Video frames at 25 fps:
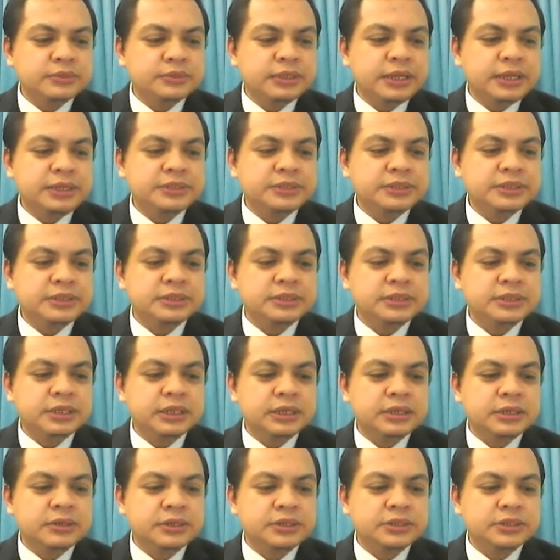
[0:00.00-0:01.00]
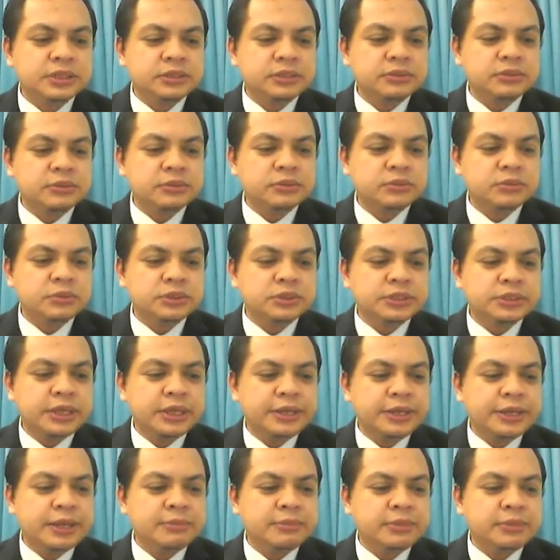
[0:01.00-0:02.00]
The analysis result which
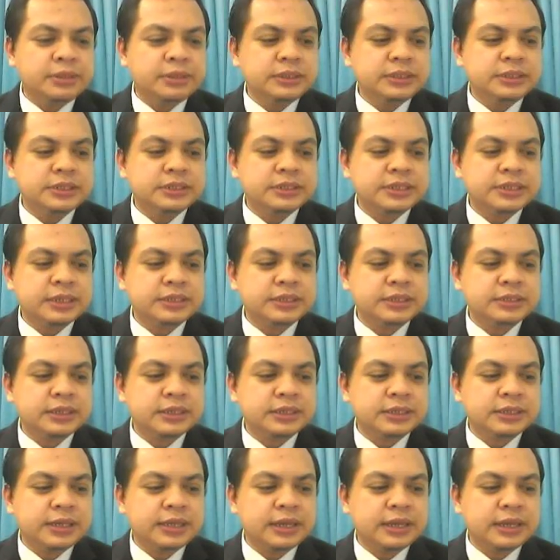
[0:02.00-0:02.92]
enable the design